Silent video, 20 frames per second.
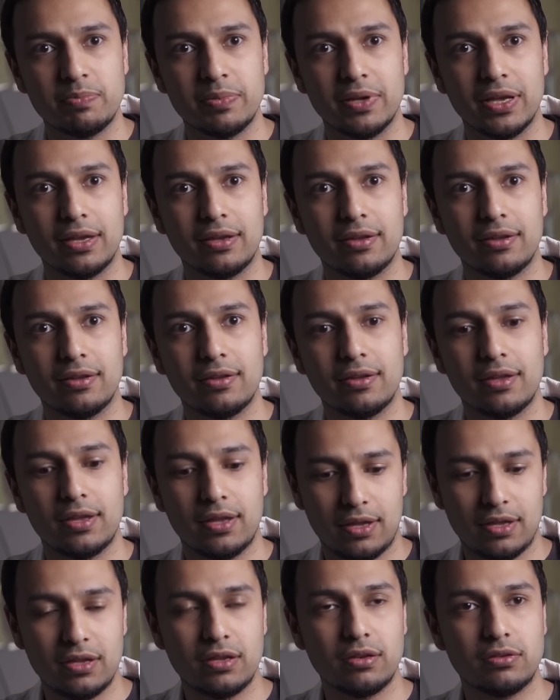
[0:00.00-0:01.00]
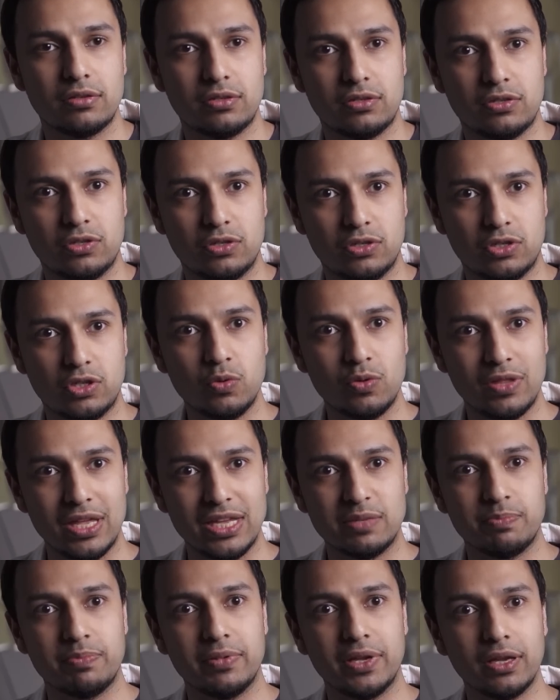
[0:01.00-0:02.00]
big to
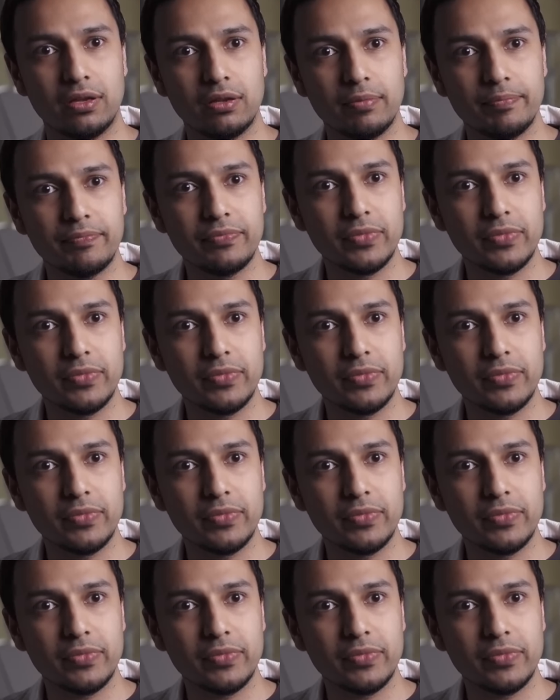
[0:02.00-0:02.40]
this big.